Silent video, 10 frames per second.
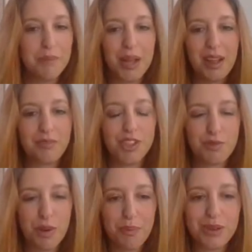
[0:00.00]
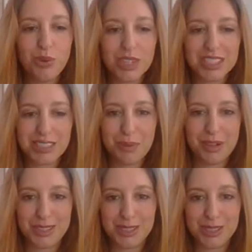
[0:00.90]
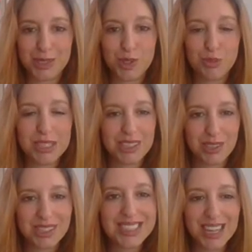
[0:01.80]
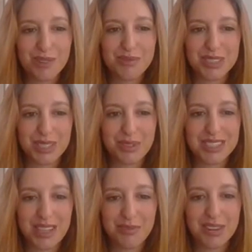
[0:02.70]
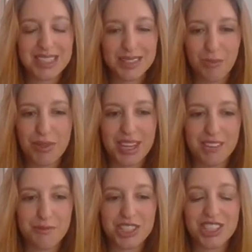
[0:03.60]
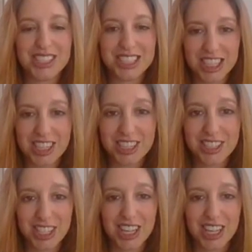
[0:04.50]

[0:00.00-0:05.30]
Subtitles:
But you've probably all got experience on social media yourself, and so it's definitely something, if budgets are tight,